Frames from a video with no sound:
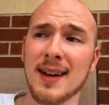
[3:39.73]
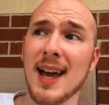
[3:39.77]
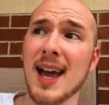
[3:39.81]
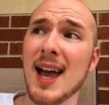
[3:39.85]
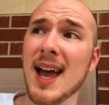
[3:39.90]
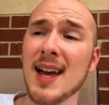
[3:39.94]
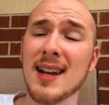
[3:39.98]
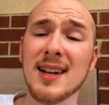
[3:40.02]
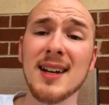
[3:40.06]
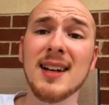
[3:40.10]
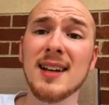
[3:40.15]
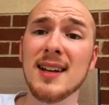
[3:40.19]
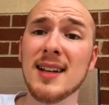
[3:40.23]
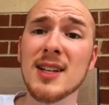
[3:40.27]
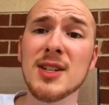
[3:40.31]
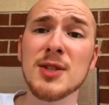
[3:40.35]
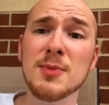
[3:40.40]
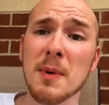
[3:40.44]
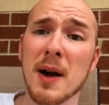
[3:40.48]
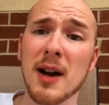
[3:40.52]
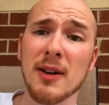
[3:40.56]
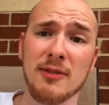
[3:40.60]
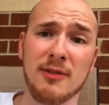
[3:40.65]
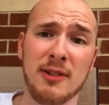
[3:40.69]
And it
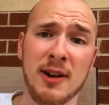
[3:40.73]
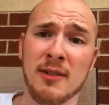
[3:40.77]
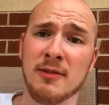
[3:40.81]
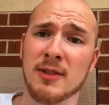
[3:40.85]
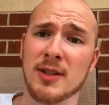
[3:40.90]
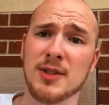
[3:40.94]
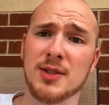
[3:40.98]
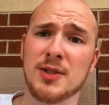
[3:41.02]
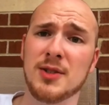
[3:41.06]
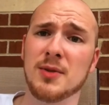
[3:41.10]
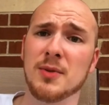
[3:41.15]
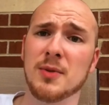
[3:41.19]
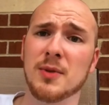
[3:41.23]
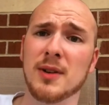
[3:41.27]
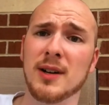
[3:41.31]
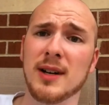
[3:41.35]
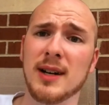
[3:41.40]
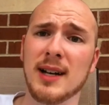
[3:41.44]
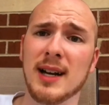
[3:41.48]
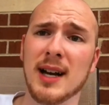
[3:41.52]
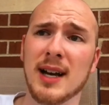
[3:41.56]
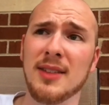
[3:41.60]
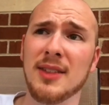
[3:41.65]
is my favorite story.